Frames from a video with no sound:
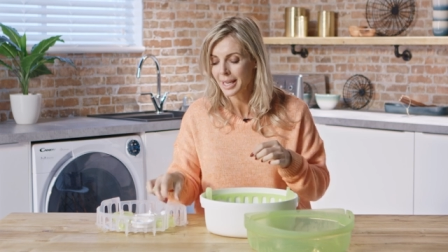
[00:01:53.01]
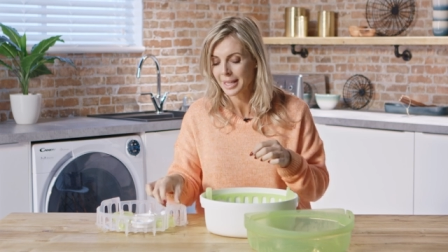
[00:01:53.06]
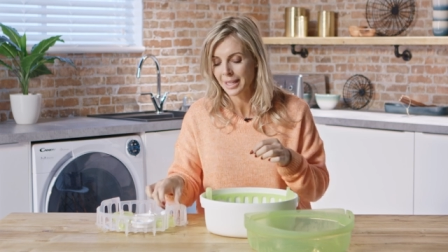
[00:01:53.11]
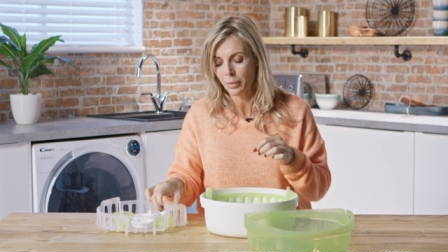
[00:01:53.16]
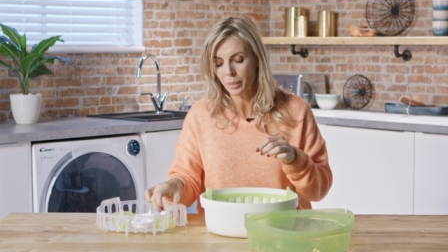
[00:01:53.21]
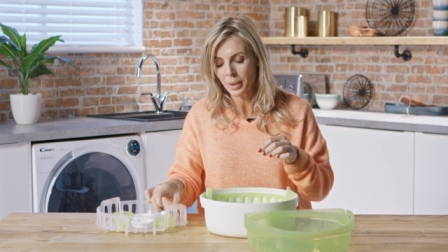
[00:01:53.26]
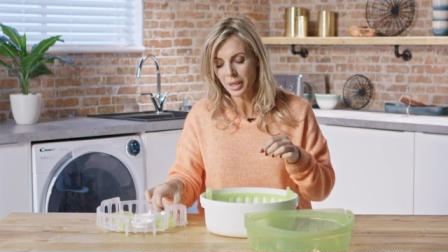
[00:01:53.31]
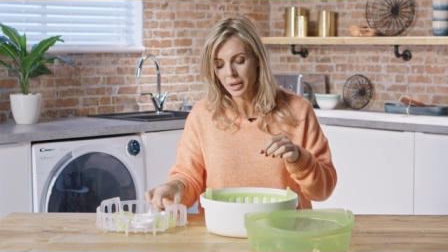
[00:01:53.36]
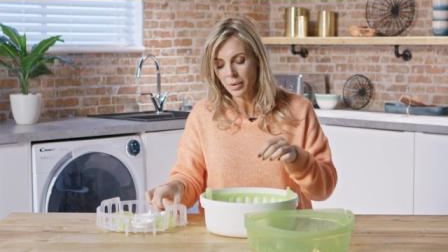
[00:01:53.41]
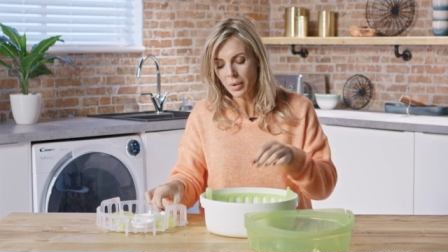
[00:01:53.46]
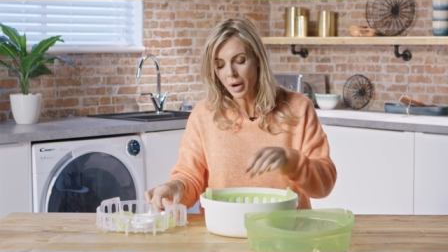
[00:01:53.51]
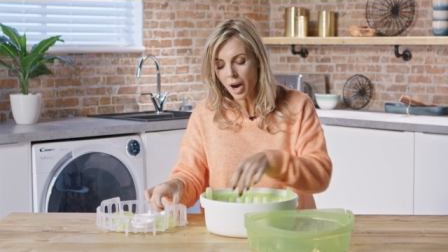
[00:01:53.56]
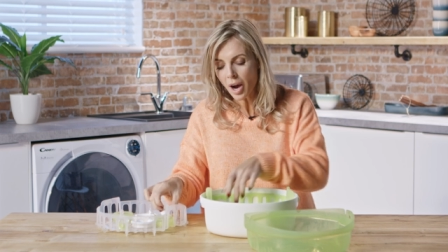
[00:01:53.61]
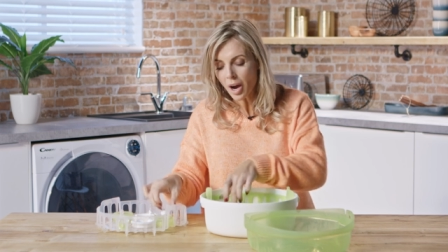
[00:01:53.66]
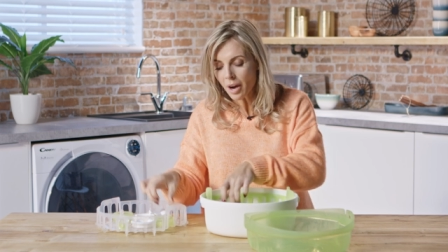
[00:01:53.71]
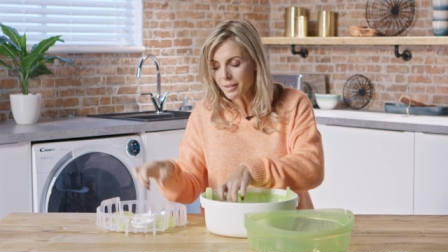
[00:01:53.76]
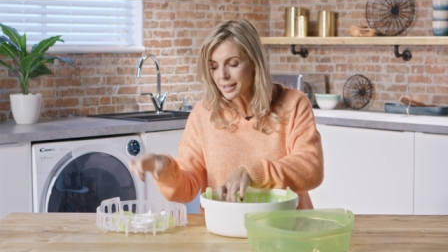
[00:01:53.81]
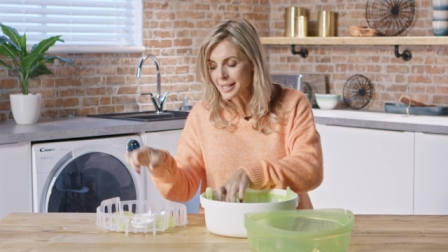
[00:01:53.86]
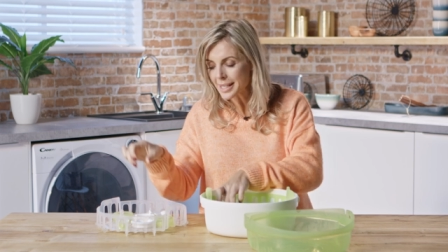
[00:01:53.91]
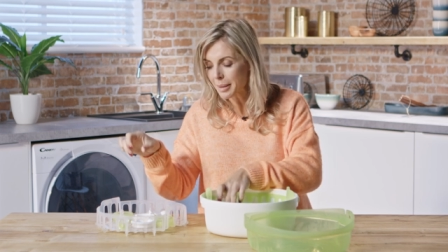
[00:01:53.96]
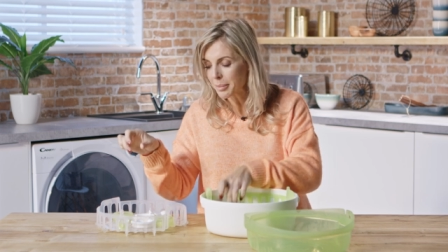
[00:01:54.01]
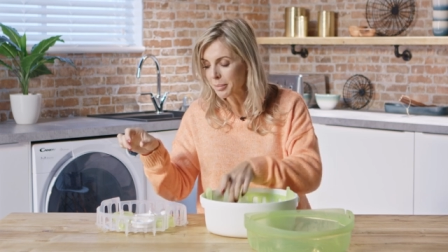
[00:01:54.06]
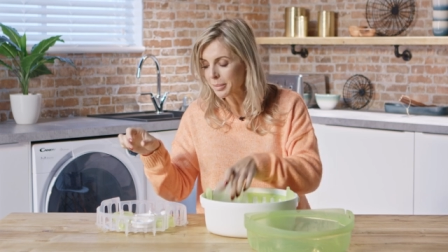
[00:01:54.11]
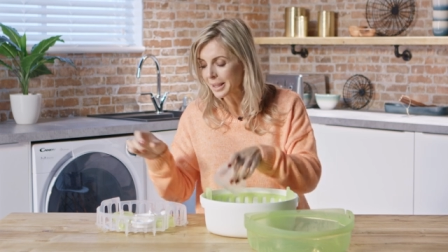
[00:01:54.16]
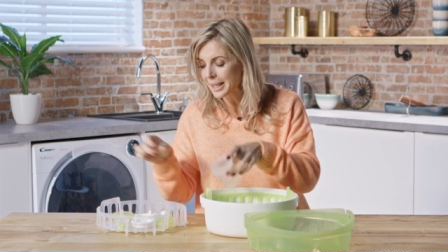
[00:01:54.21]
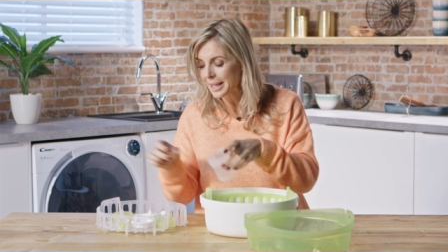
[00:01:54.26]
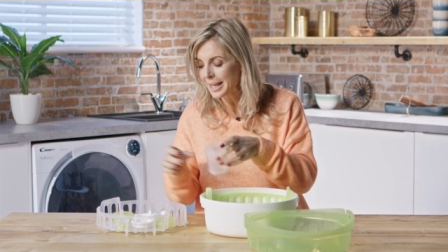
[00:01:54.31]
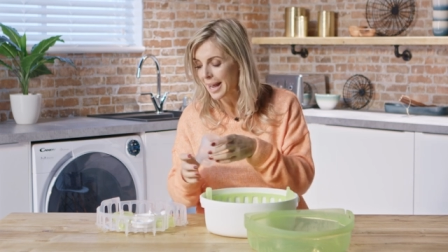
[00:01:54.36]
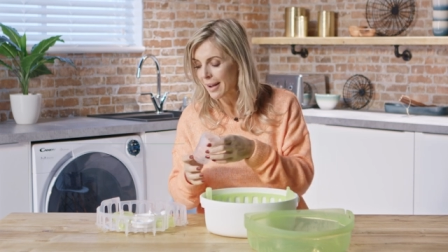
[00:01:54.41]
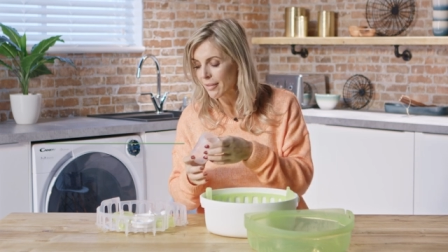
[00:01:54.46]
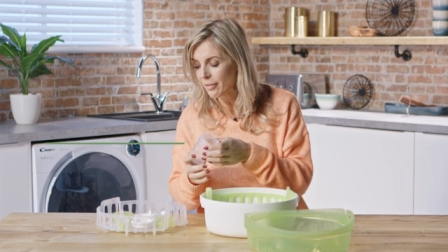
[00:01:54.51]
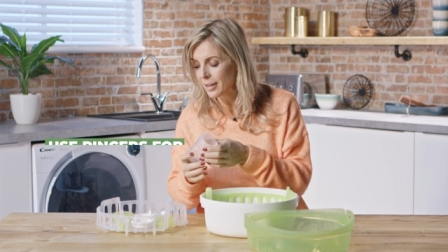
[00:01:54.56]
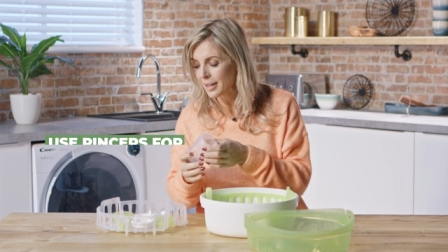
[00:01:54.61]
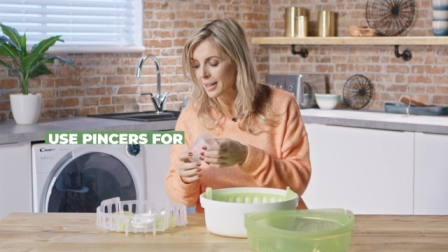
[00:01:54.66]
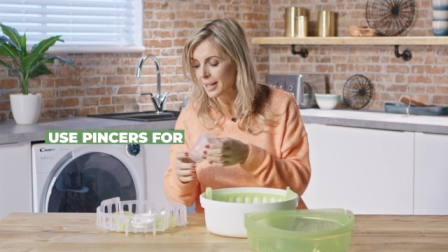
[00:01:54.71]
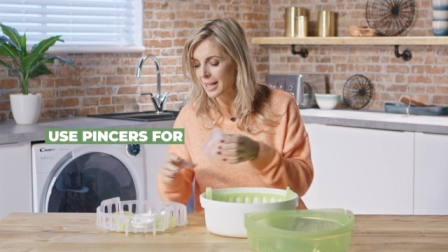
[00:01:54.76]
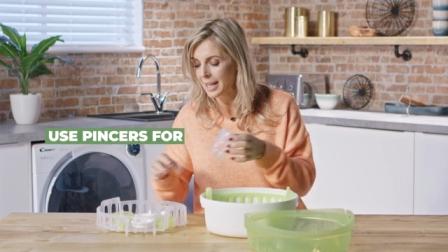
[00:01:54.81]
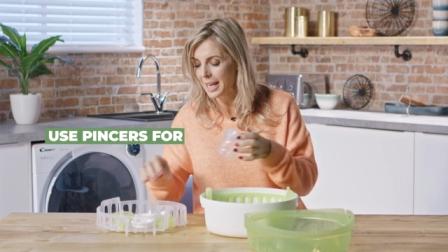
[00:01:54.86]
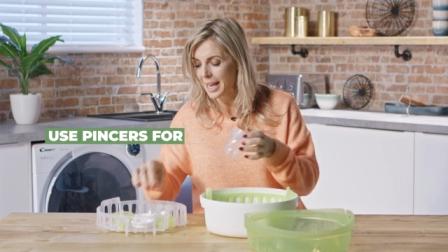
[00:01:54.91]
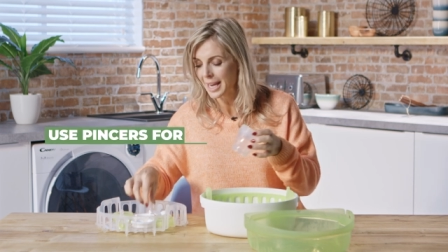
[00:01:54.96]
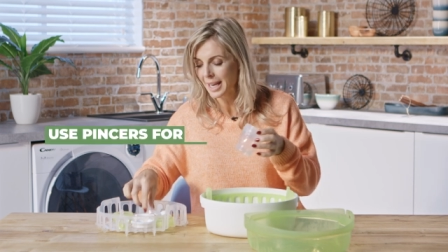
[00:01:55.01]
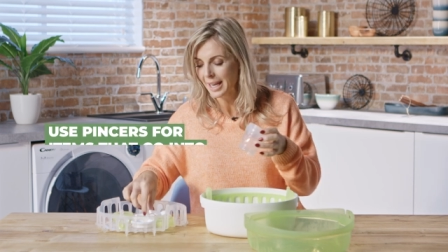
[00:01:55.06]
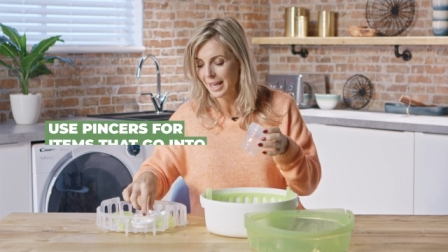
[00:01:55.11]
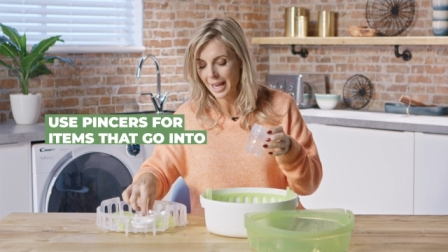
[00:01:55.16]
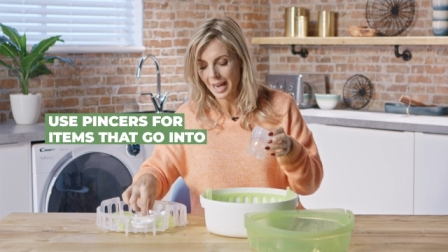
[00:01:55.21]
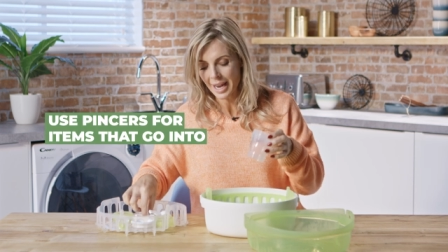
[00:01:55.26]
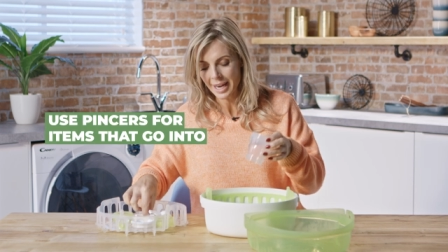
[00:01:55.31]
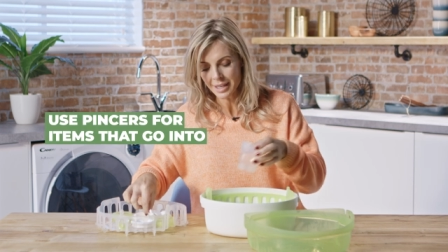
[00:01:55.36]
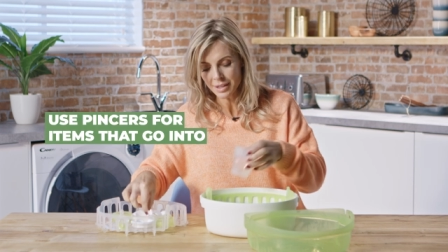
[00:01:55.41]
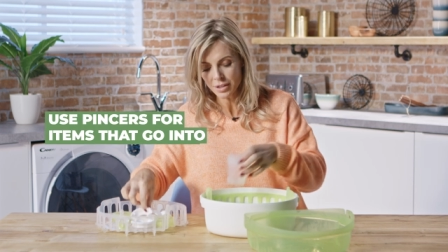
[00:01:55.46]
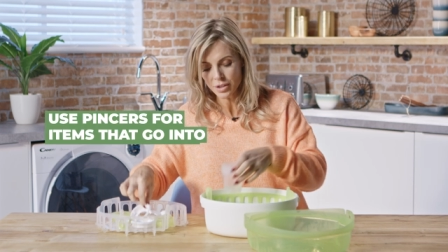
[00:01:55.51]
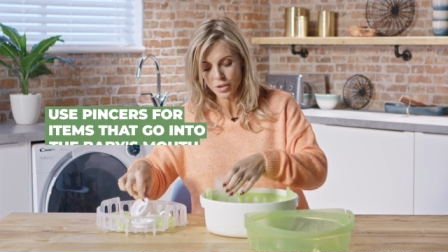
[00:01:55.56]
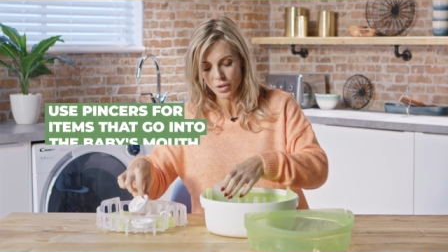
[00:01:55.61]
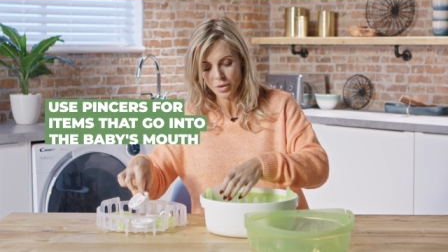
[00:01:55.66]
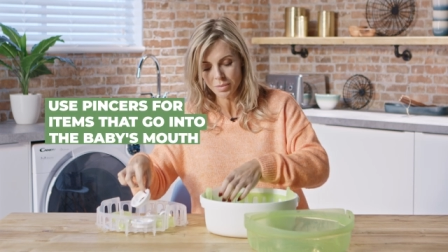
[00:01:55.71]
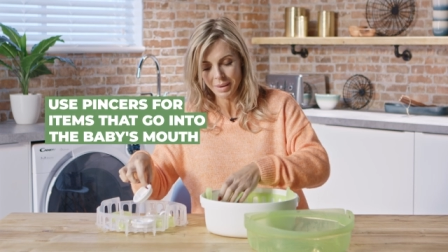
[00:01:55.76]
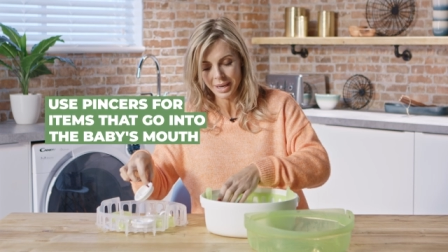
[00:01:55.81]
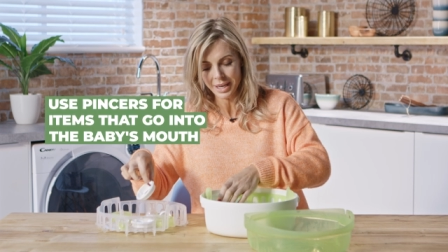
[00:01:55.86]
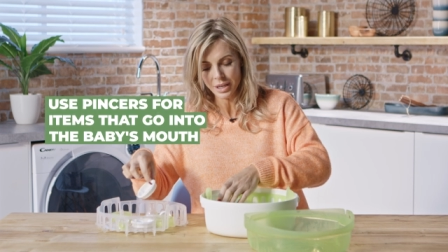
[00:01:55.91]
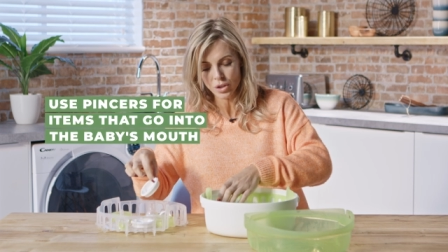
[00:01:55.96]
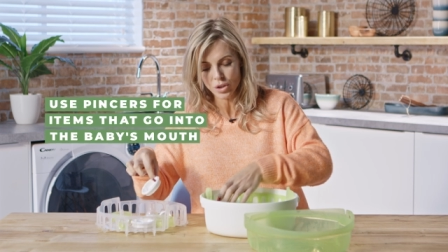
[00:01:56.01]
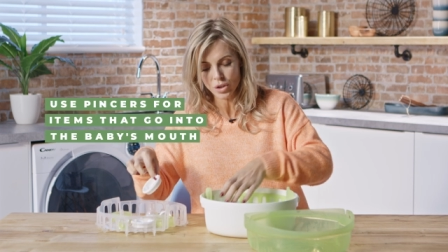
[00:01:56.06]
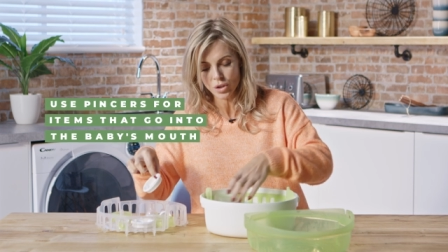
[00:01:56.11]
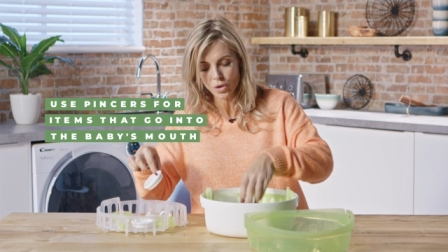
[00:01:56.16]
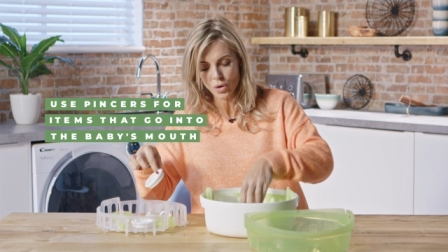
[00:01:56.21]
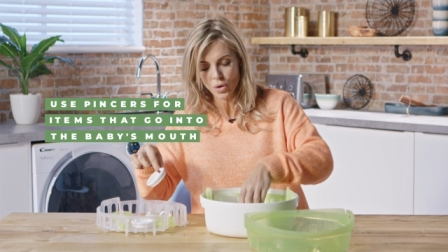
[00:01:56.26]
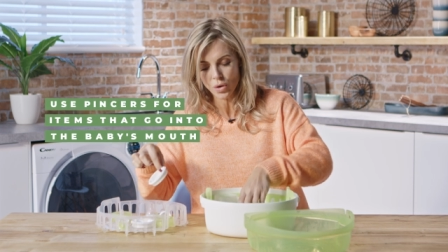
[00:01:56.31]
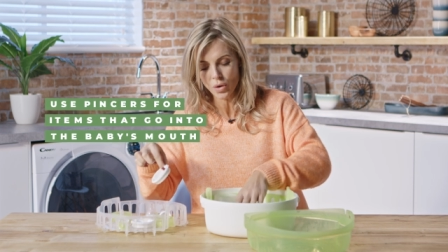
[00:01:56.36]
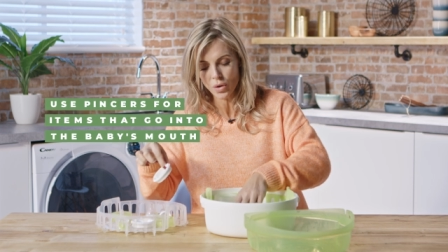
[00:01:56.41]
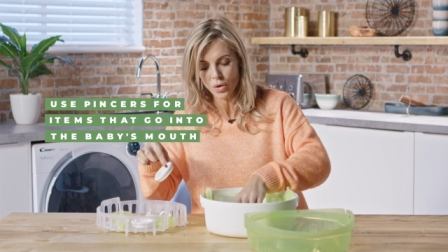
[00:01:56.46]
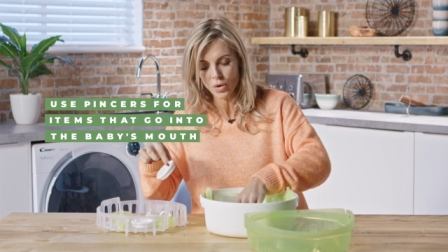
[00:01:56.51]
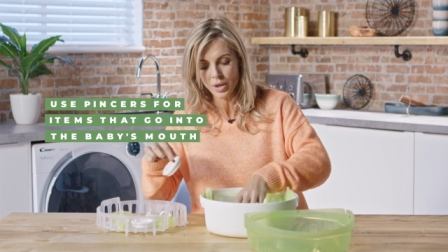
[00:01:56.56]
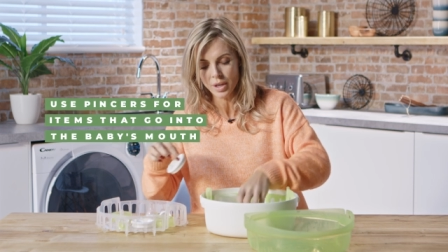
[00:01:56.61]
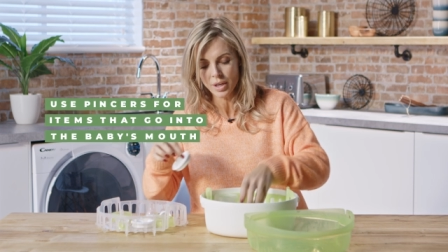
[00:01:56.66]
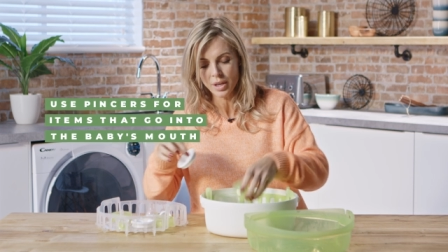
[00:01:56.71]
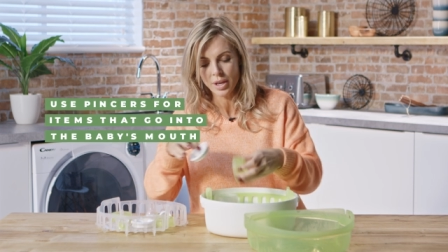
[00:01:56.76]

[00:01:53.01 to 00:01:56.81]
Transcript: Now, when you are assembling everything again, do make sure